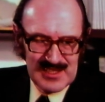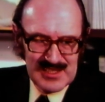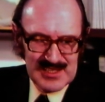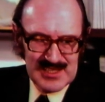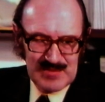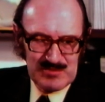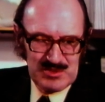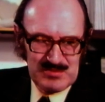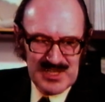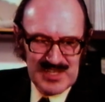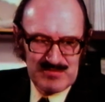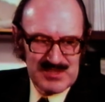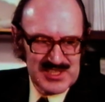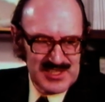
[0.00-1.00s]
someone might
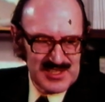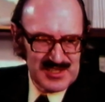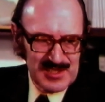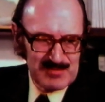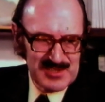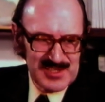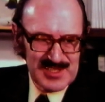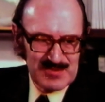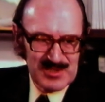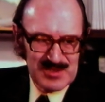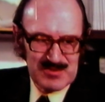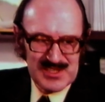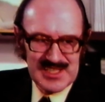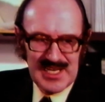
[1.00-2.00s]
have misinterpreted
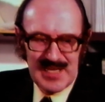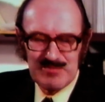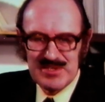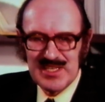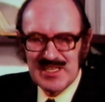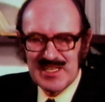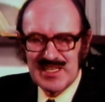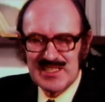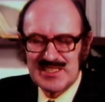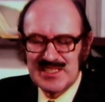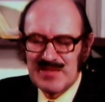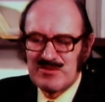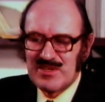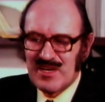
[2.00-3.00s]
what was happening, and as
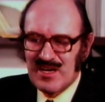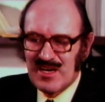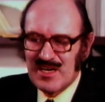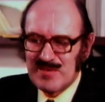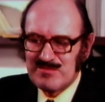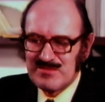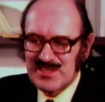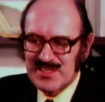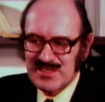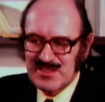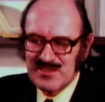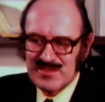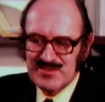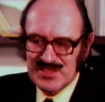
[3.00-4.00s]
they were armed, it
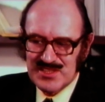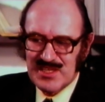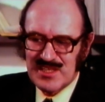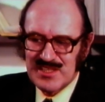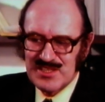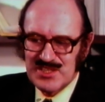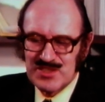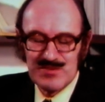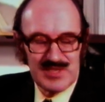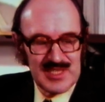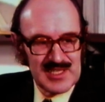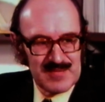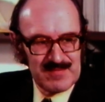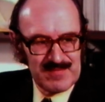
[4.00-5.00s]
could have started
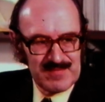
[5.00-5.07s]
shooting.